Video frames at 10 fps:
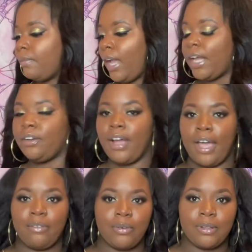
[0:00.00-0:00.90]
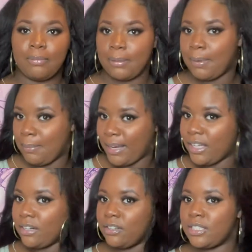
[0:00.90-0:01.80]
I don't have it with me, but my
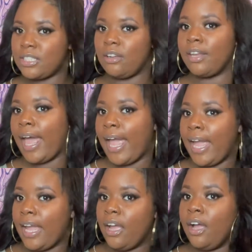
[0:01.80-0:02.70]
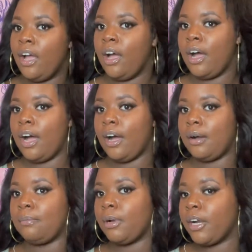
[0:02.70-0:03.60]
little Soleil
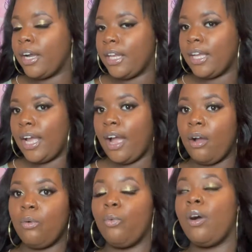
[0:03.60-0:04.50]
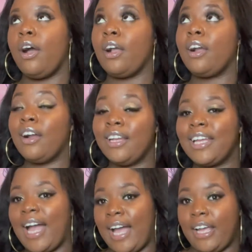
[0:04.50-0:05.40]

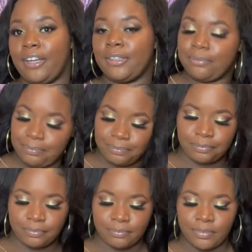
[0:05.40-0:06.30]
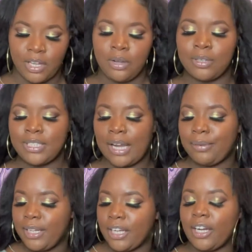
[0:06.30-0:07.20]
curling iron. Well, it's not
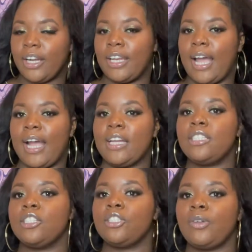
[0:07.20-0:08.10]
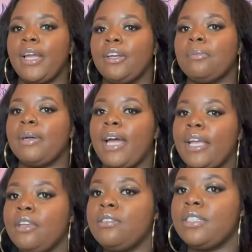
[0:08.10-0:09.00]
really a curling iron, it's a straightener, but I
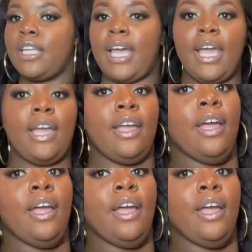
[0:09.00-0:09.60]
used that.